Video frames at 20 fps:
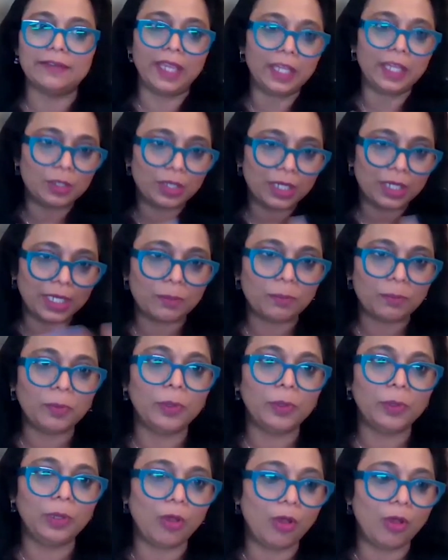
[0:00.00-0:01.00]
We had to kind of
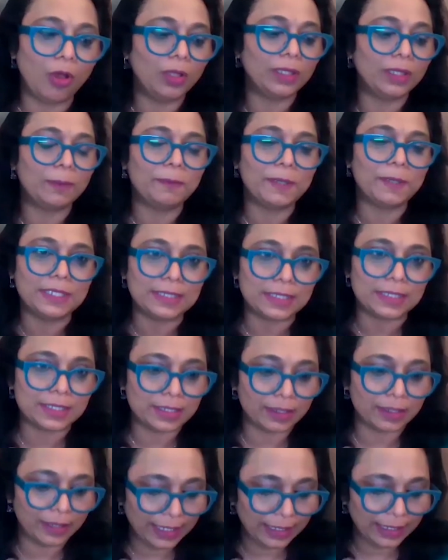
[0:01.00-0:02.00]
pull all the pieces
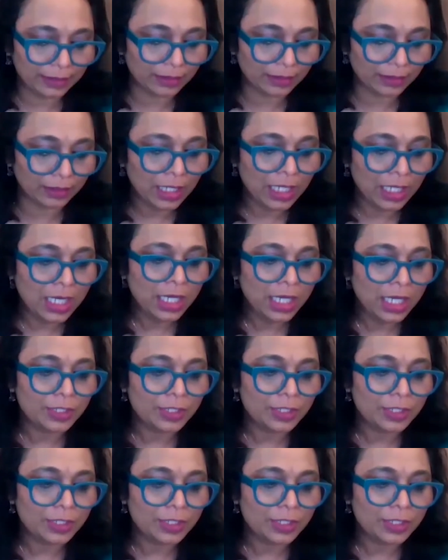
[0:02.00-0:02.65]
together